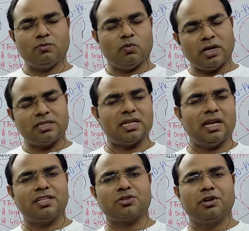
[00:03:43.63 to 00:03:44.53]
one cell
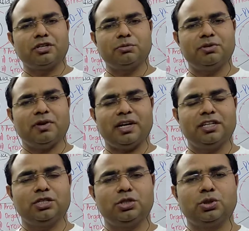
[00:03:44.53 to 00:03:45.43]
is going to be divided
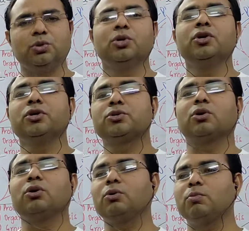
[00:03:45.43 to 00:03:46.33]
in two.
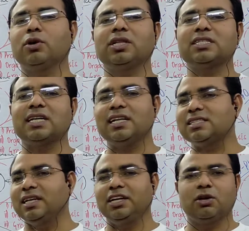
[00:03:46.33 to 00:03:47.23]
So both the cells,
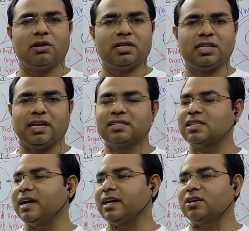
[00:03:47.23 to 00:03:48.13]
they need all the things
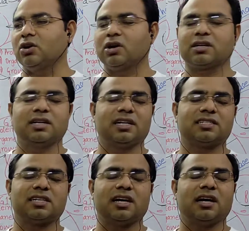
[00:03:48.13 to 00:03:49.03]
like
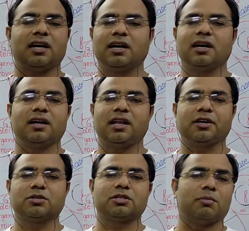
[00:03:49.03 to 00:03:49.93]
organelles,
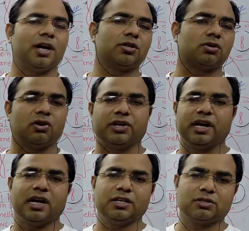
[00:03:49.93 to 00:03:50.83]
like you say
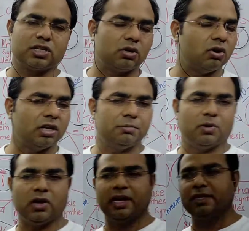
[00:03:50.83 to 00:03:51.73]
mitochondria, you say Golgi
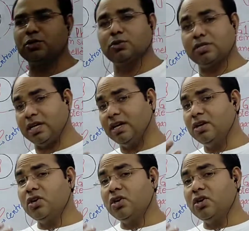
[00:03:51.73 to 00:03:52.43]
bodies, you say